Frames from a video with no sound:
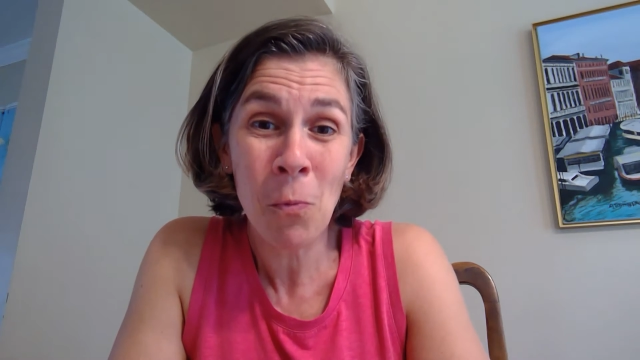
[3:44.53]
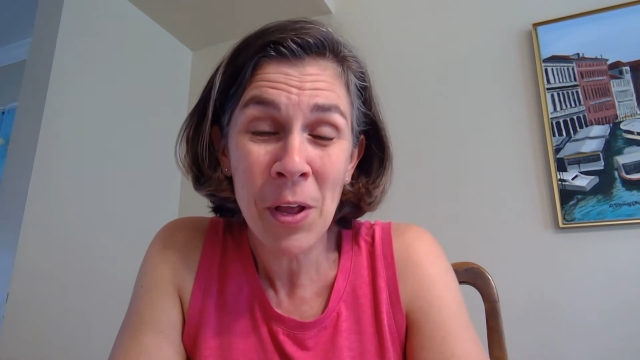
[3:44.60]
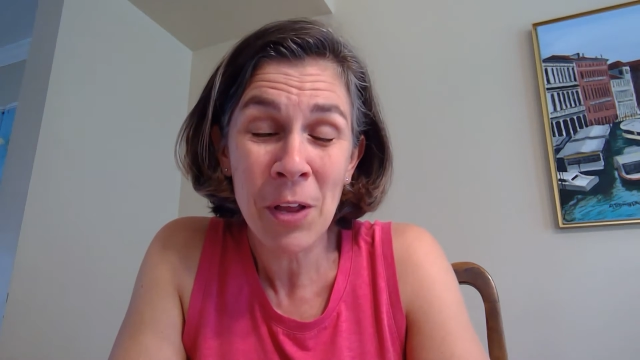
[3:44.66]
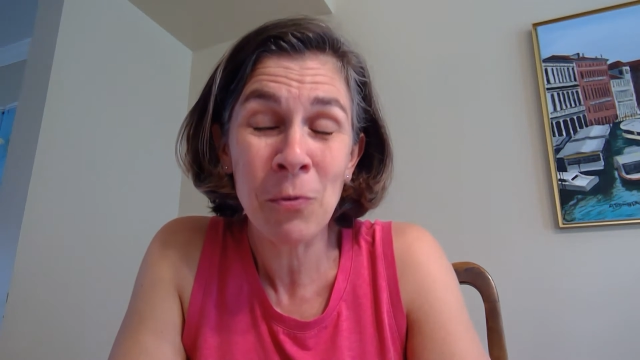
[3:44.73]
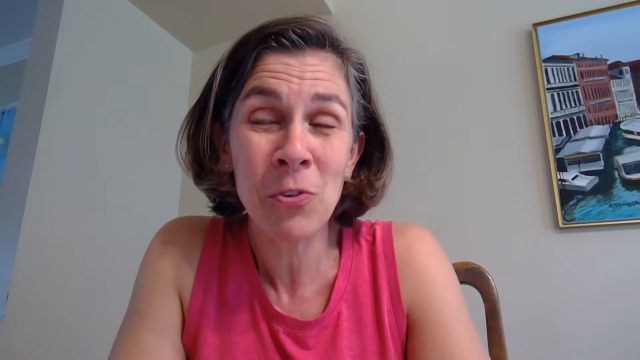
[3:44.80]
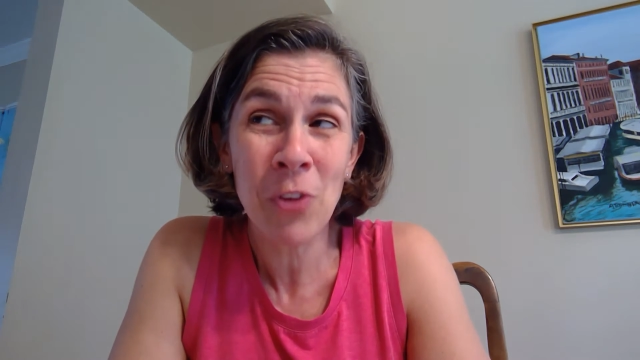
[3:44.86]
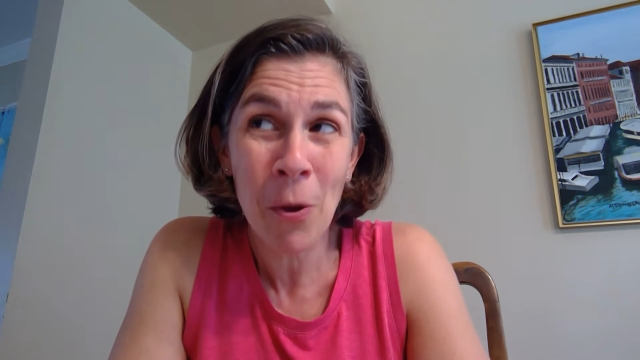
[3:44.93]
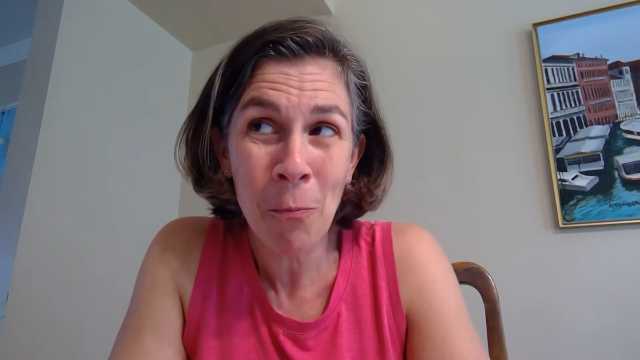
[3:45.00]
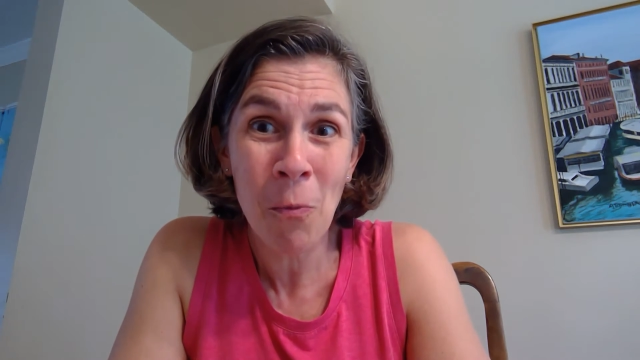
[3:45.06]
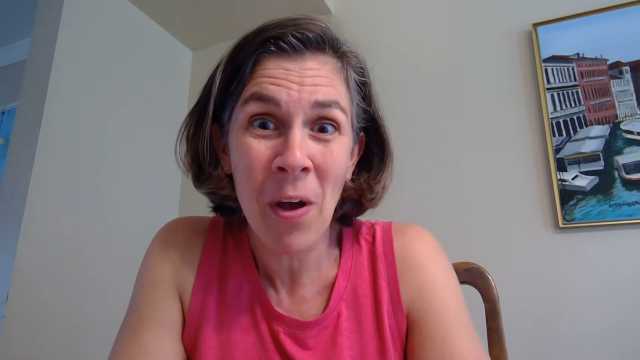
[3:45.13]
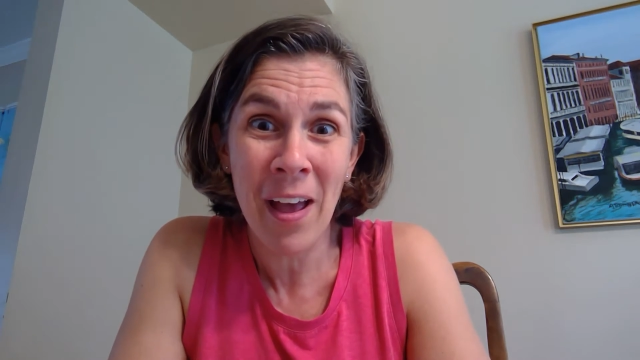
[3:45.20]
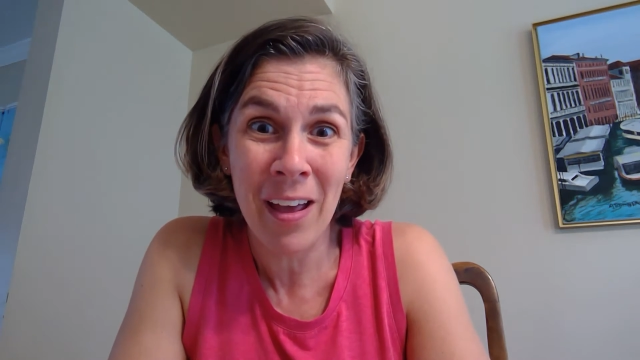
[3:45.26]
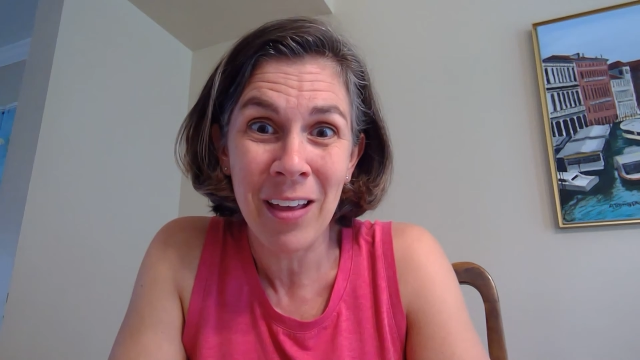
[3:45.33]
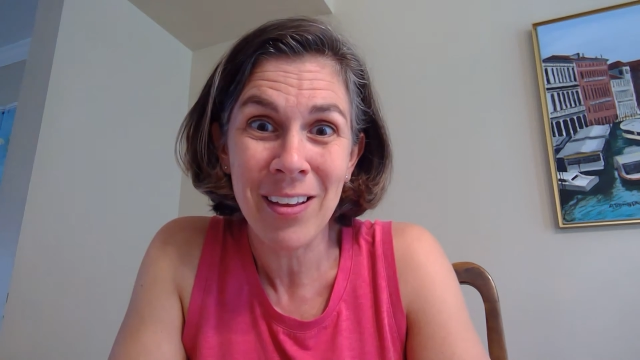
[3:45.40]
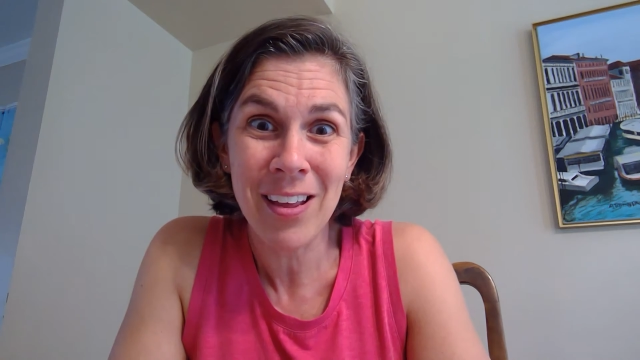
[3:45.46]
in some
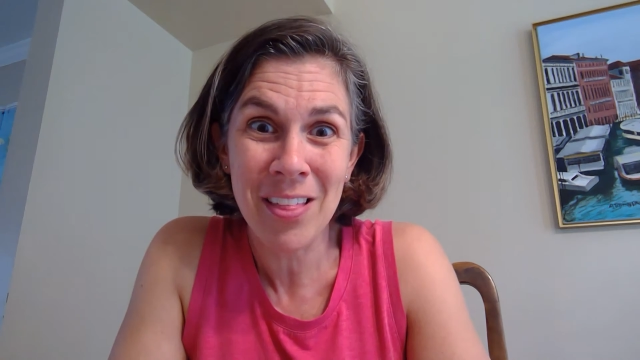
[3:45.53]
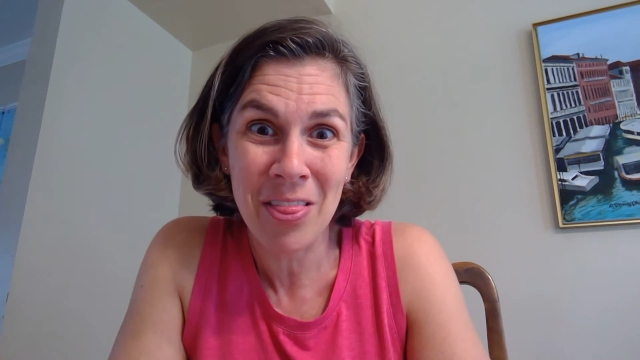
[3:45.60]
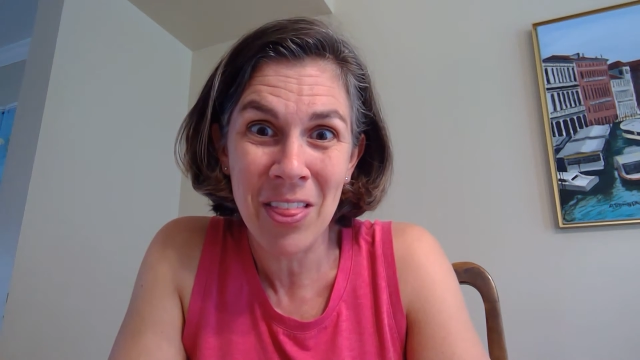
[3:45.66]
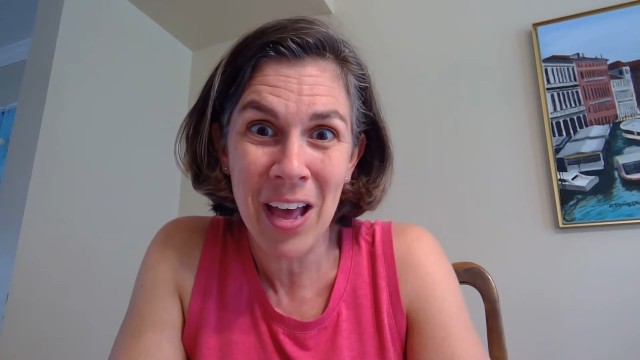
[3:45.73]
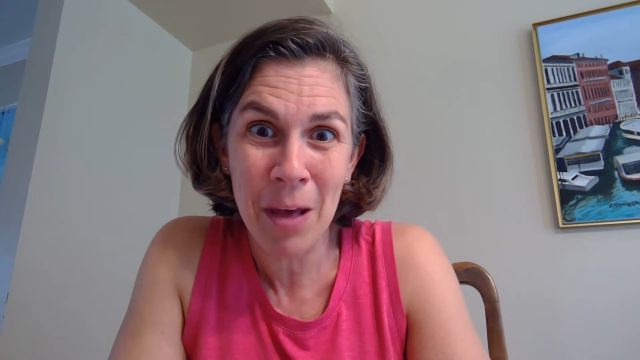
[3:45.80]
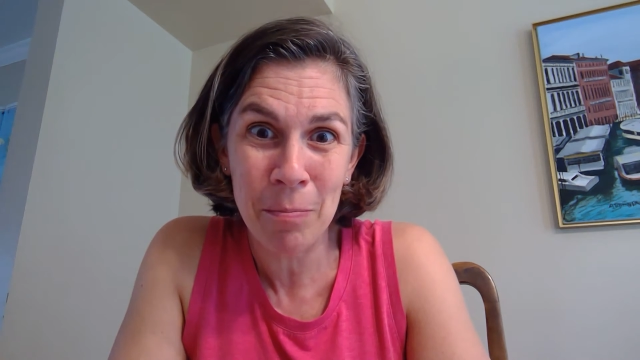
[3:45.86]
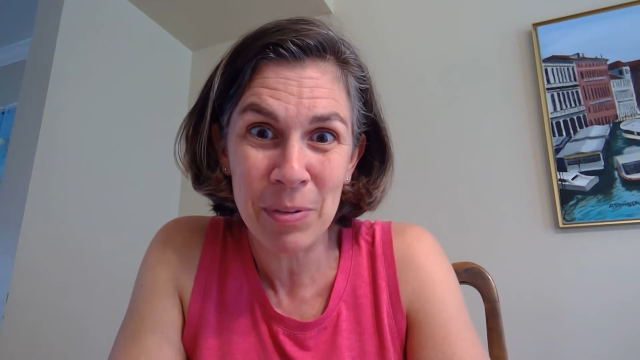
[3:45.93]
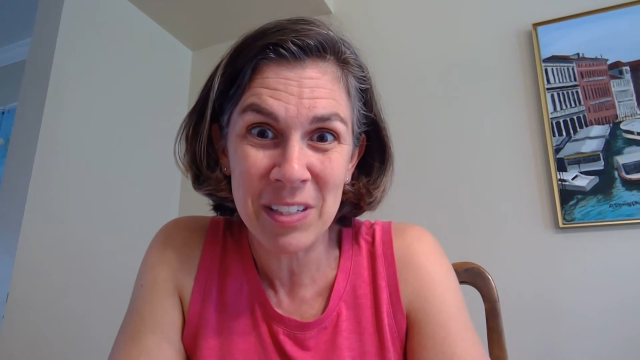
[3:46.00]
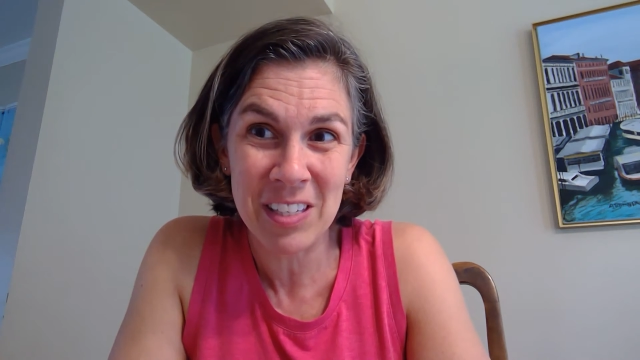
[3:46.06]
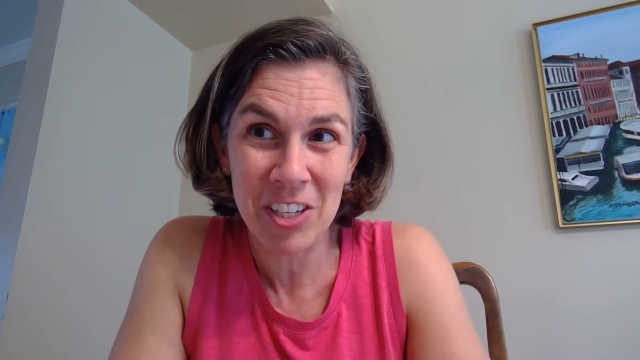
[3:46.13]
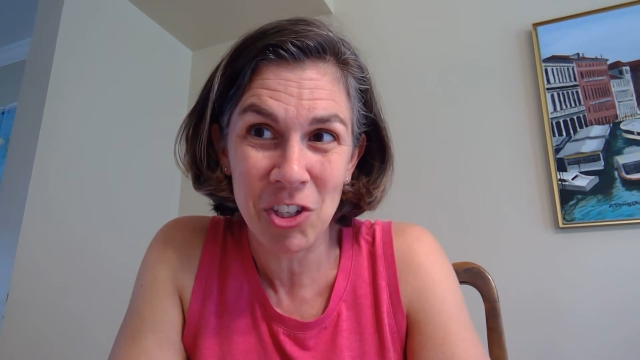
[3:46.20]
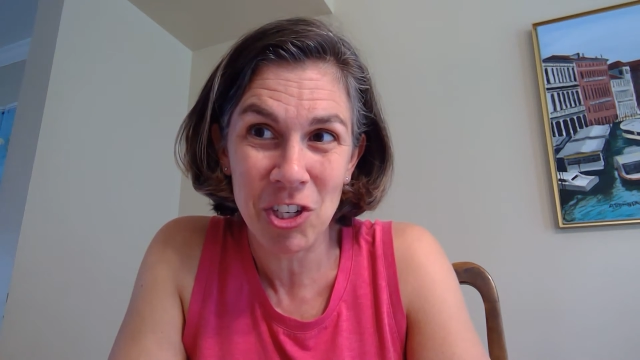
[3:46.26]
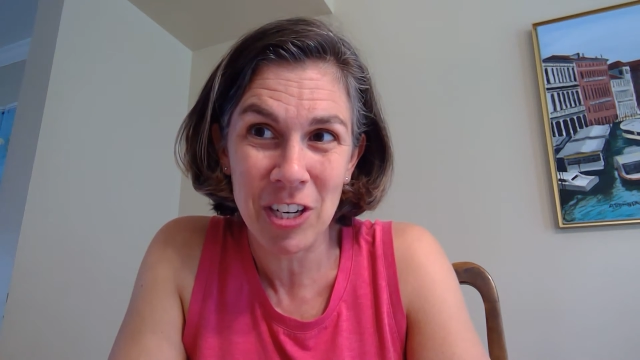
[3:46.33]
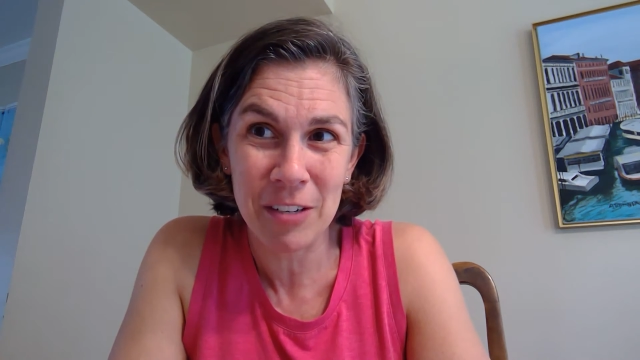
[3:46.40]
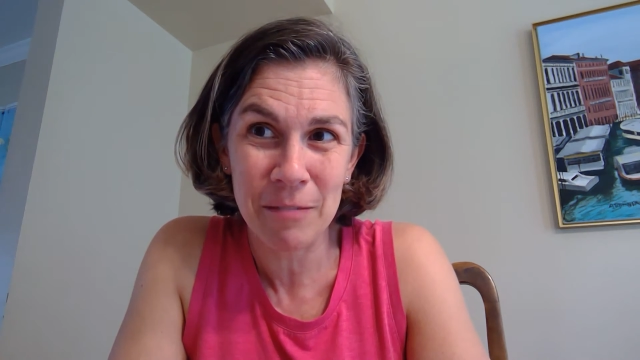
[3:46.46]
way in that
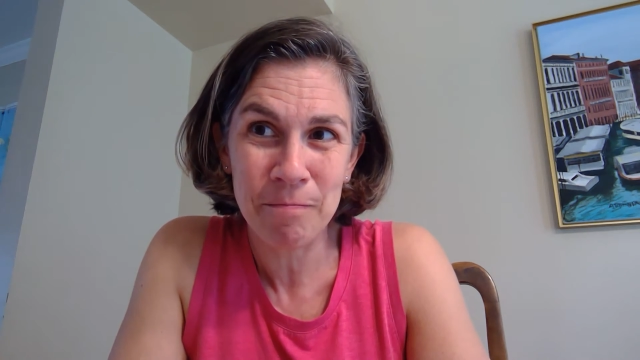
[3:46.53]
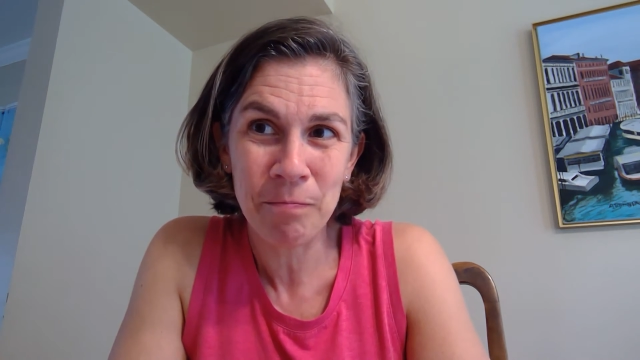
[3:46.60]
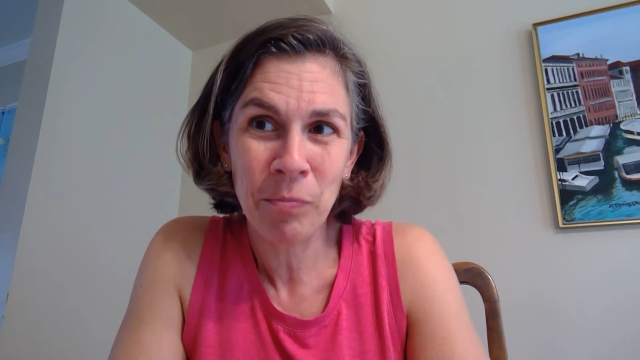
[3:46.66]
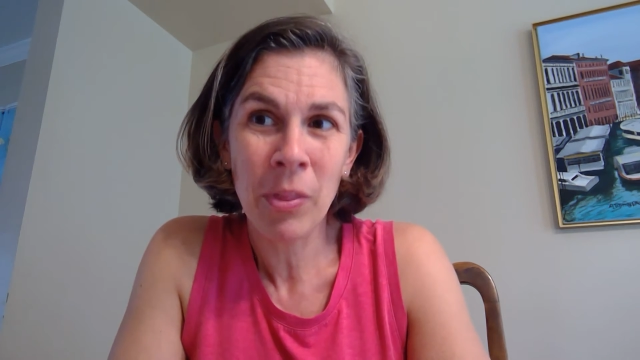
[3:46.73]
position.